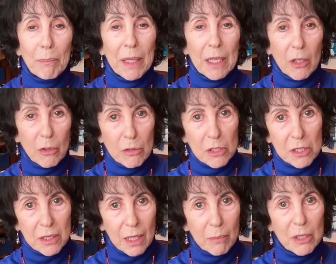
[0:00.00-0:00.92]
big,
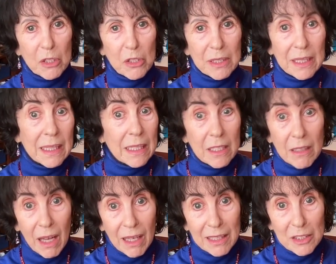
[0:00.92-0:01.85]
huge thing, but just an
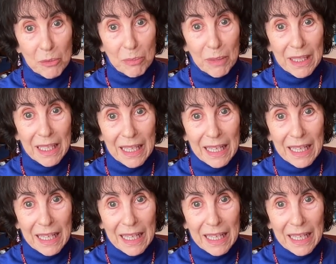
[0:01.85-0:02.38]
acknowledgement,